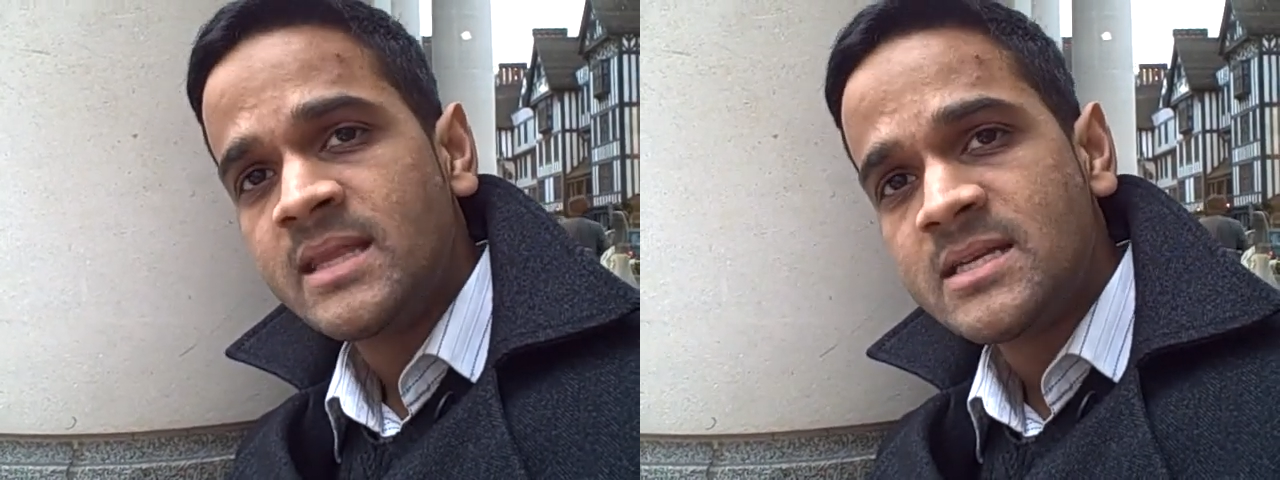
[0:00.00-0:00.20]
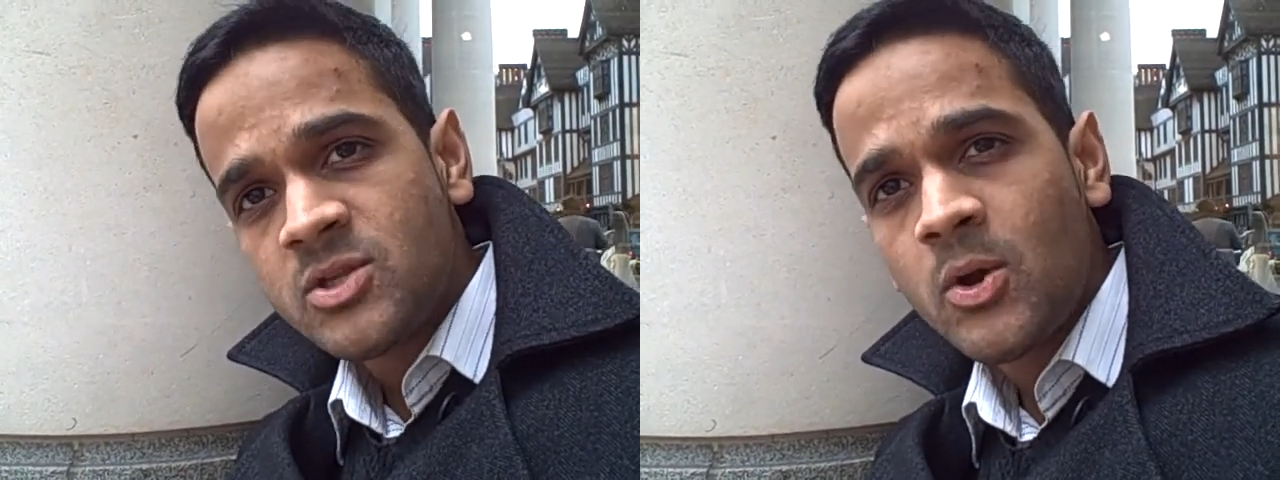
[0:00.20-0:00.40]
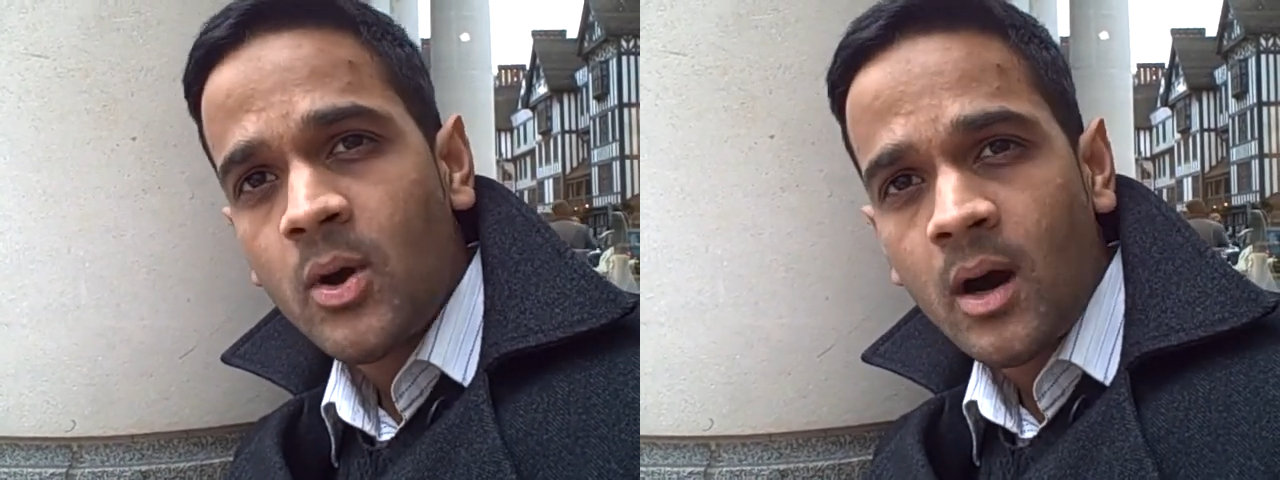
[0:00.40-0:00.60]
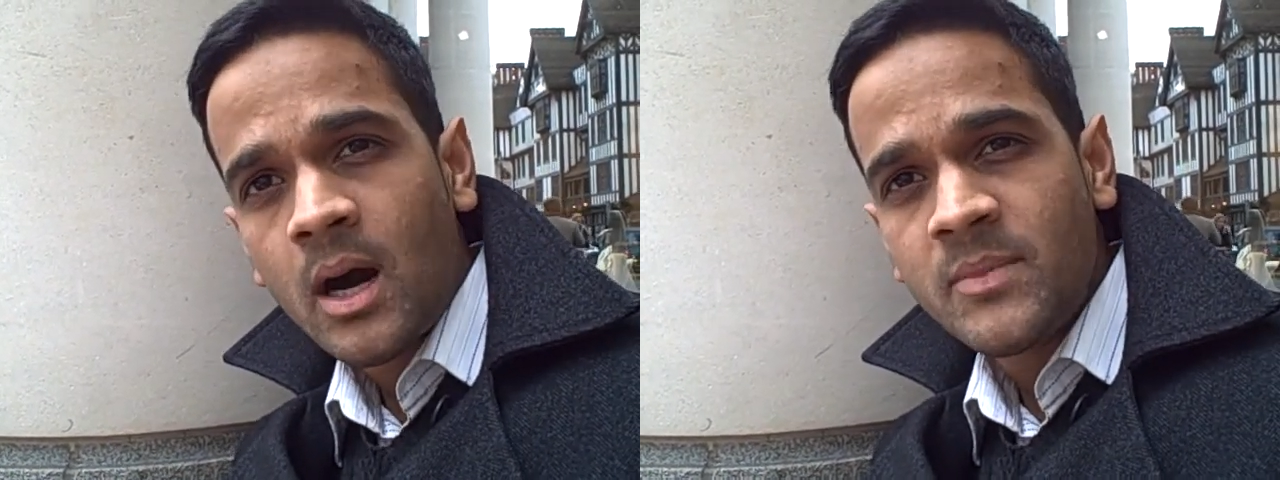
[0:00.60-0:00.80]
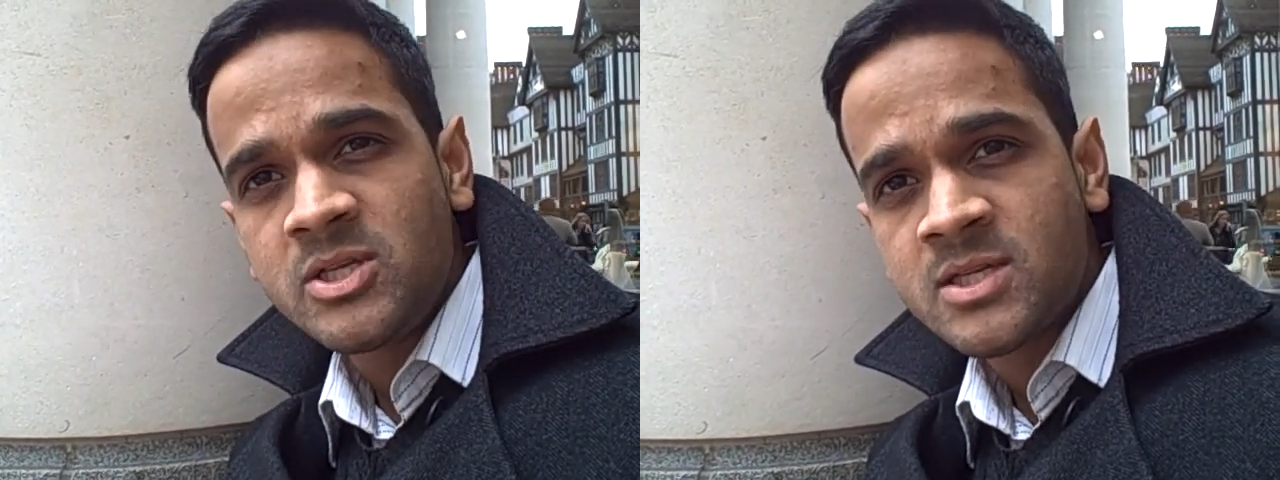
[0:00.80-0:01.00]
there's no
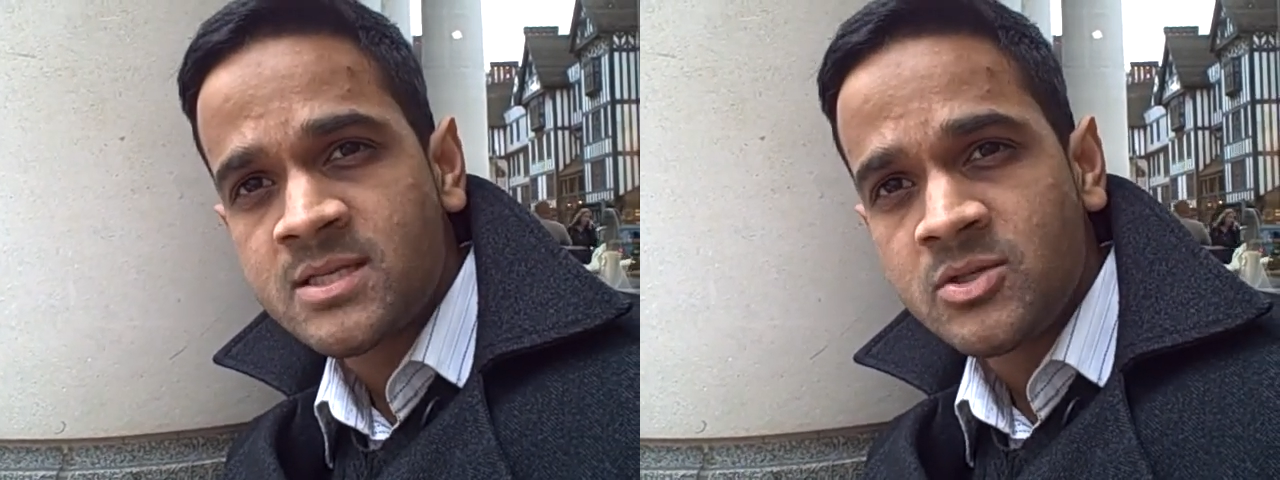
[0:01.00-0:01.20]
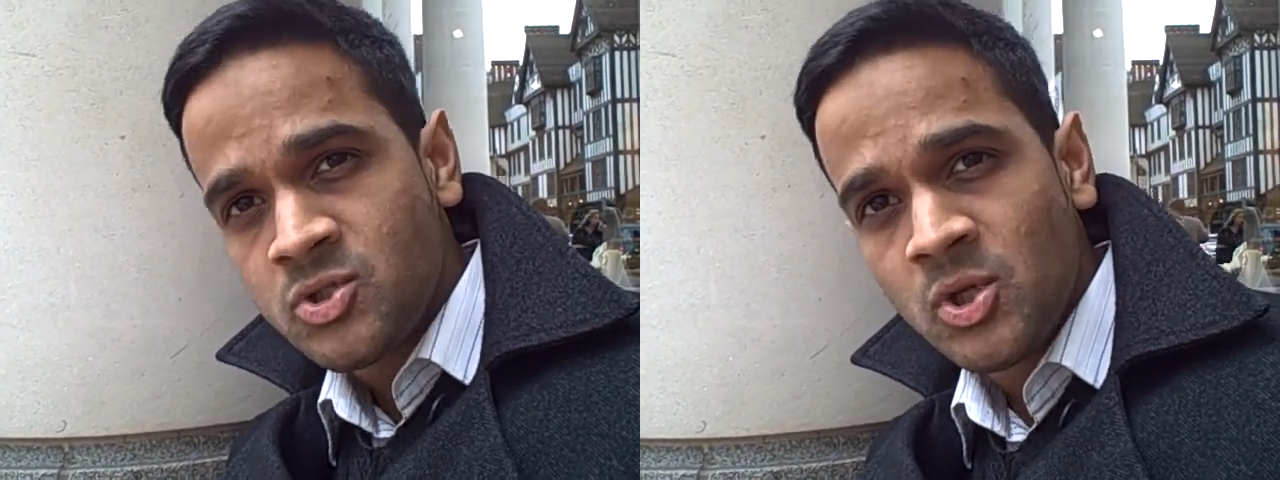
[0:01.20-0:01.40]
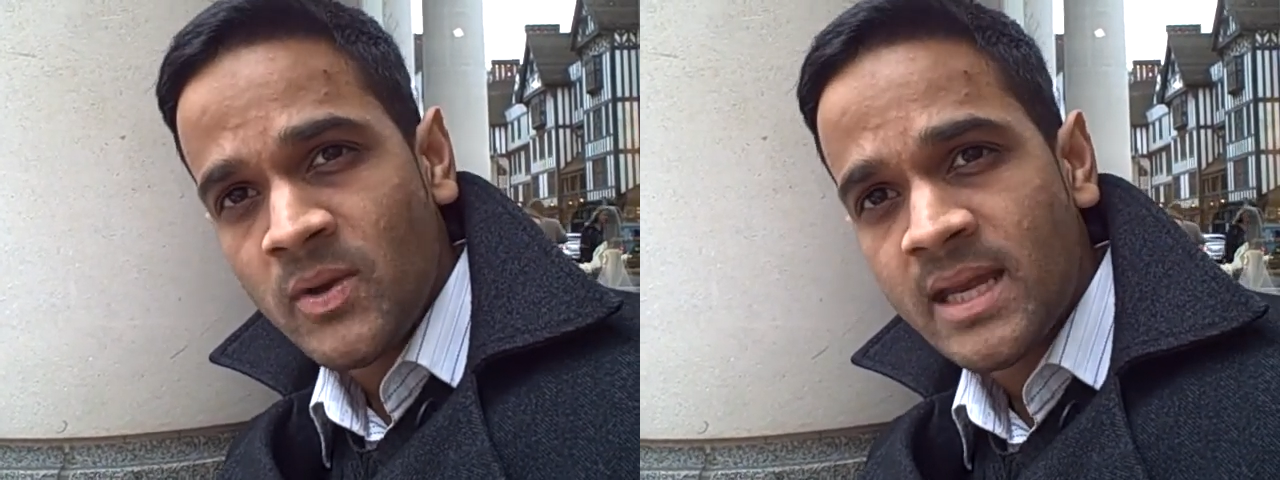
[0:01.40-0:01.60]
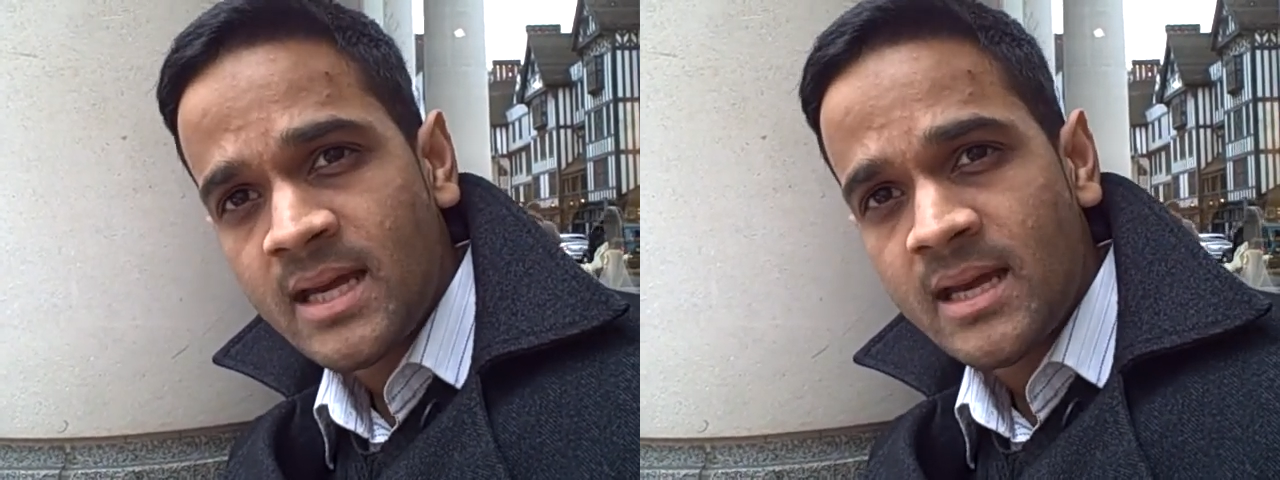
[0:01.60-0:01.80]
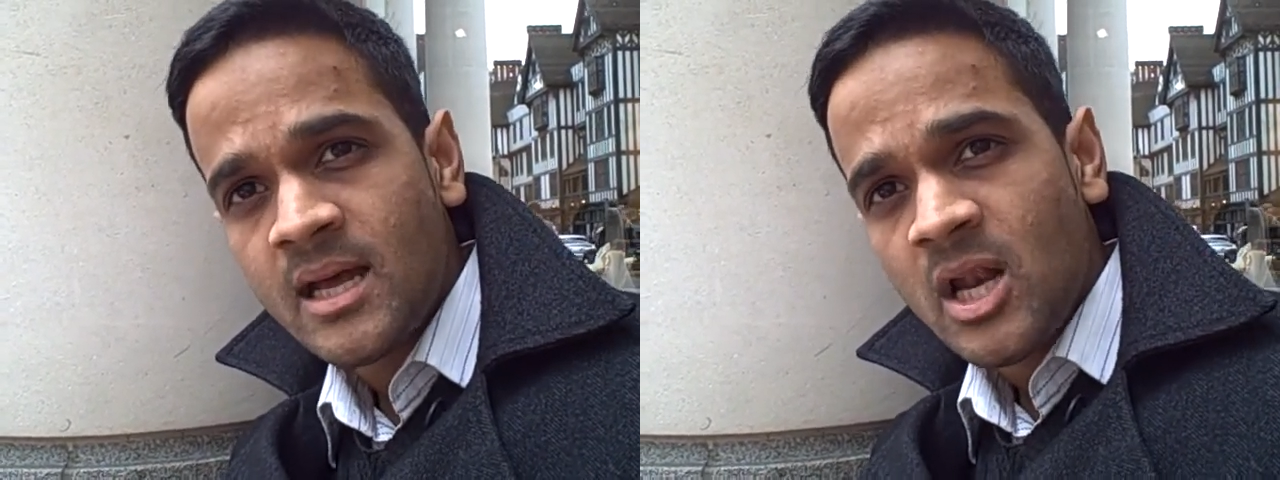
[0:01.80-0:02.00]
harm in just doing
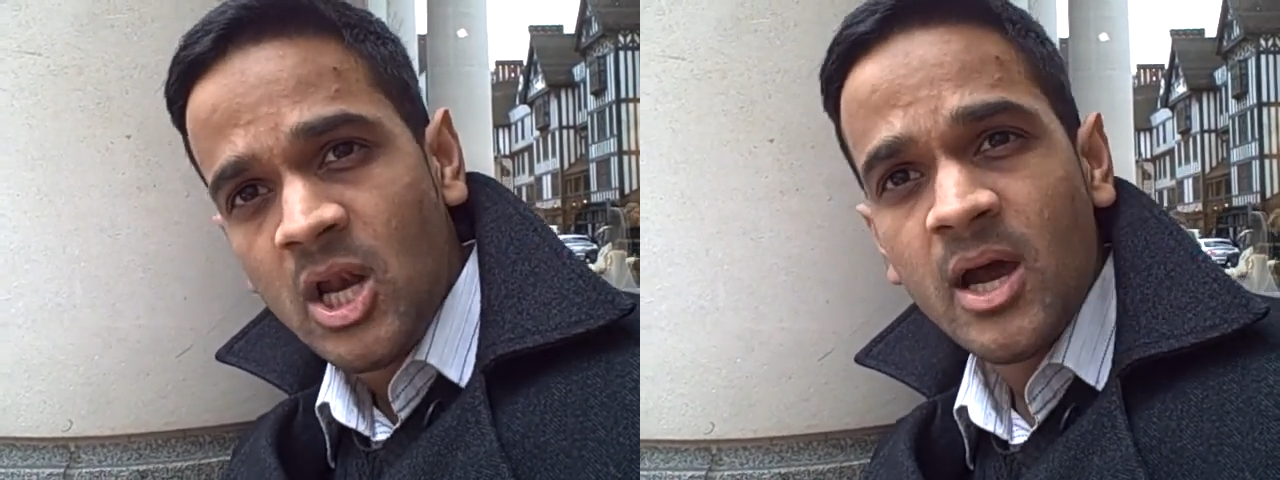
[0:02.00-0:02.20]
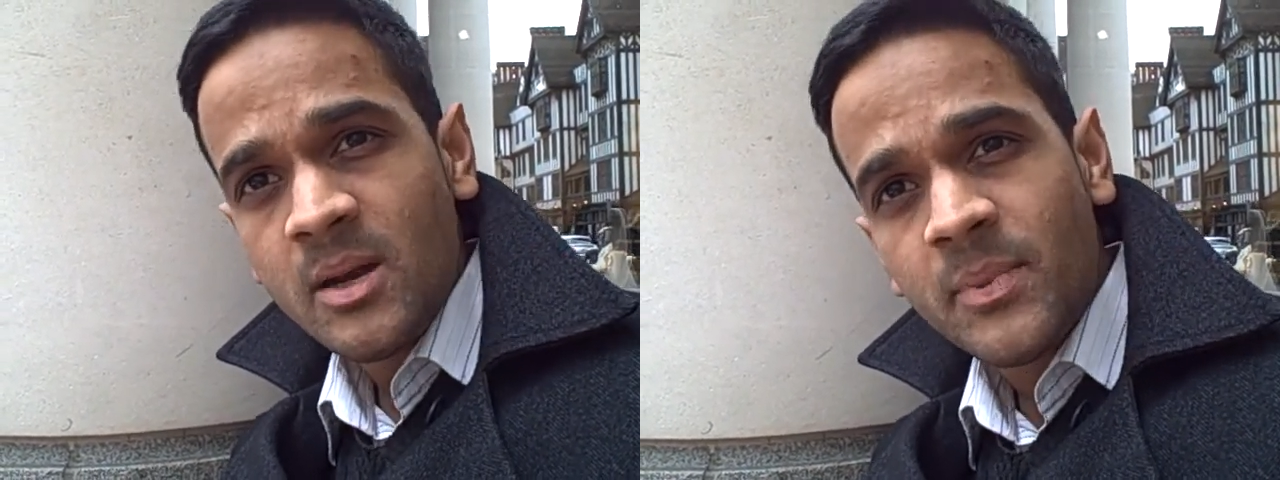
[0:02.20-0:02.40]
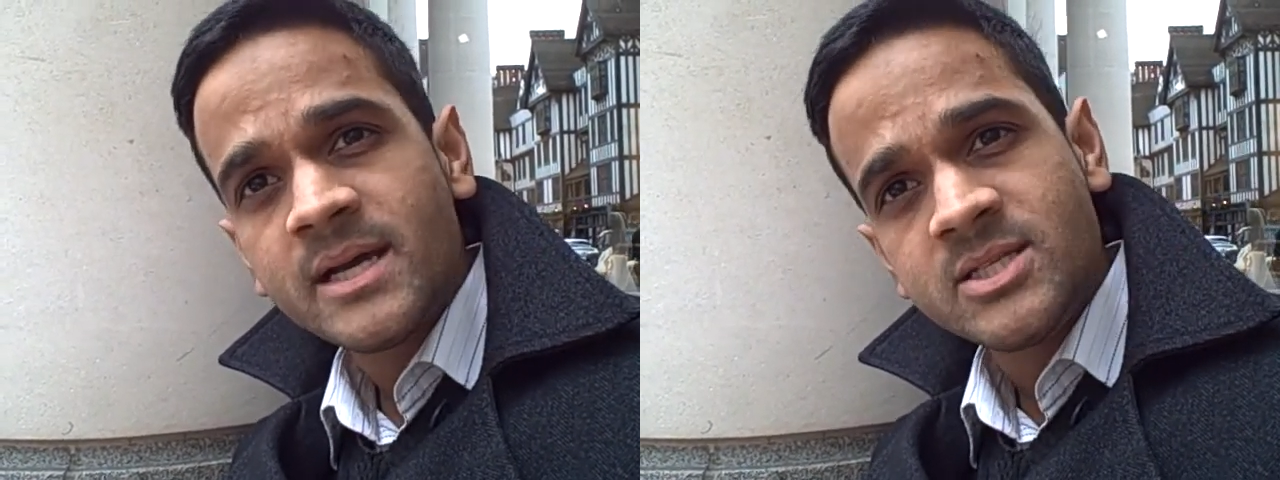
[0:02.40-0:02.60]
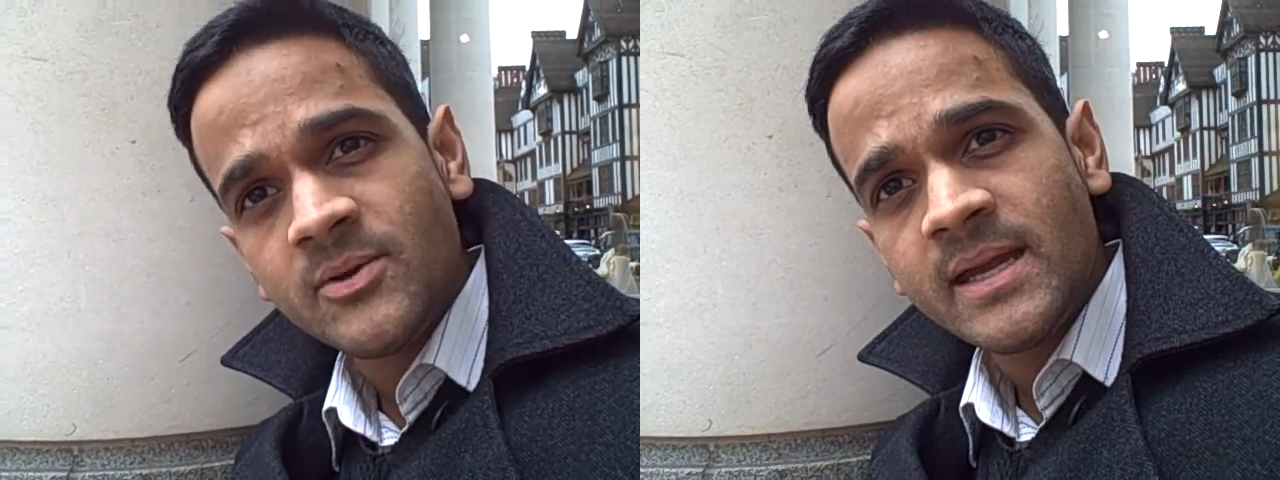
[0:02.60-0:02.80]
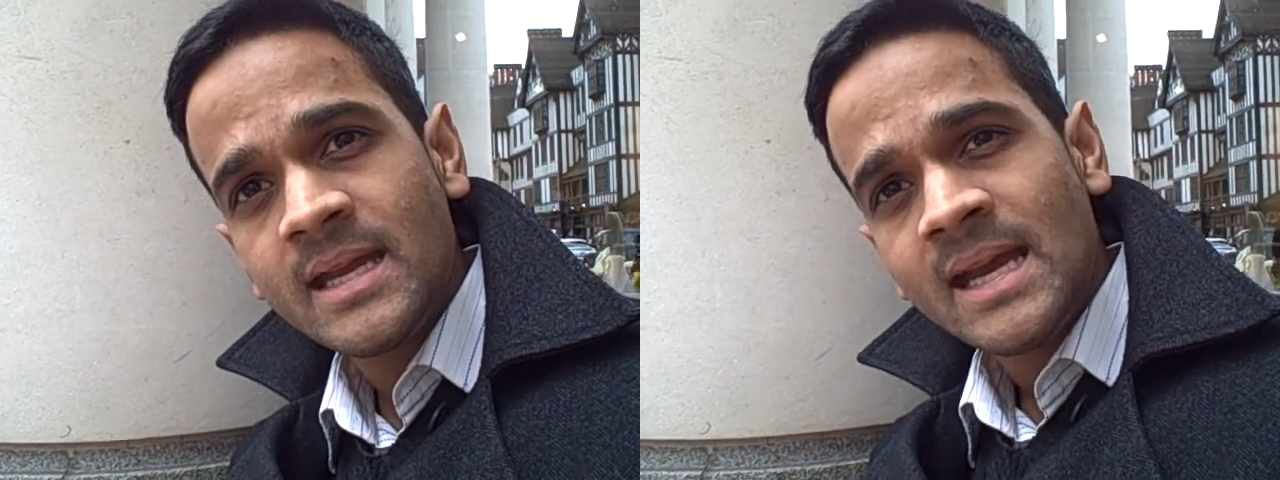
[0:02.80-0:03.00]
it learn by
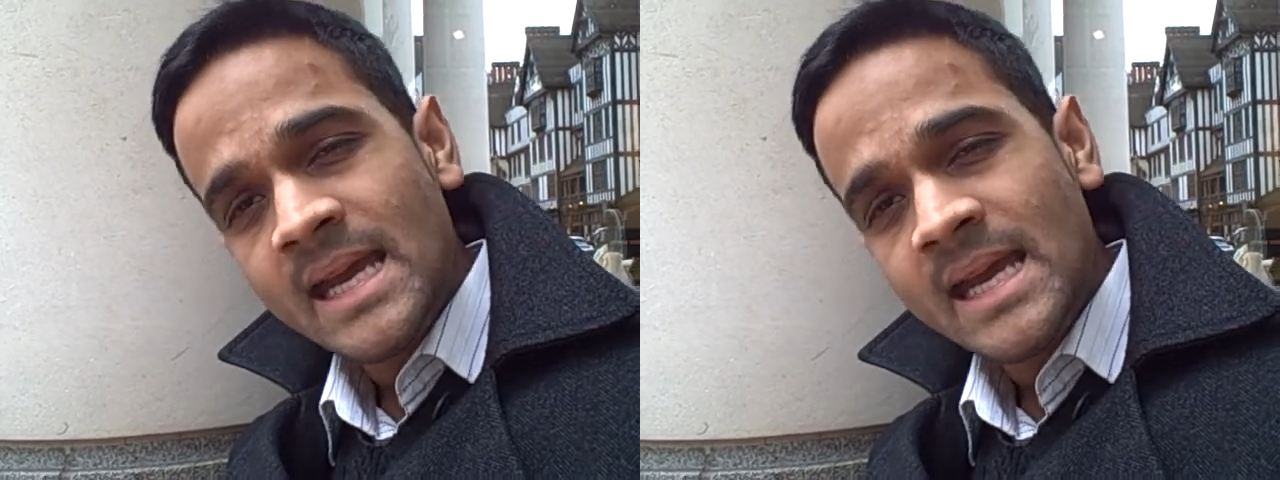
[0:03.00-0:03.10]
doing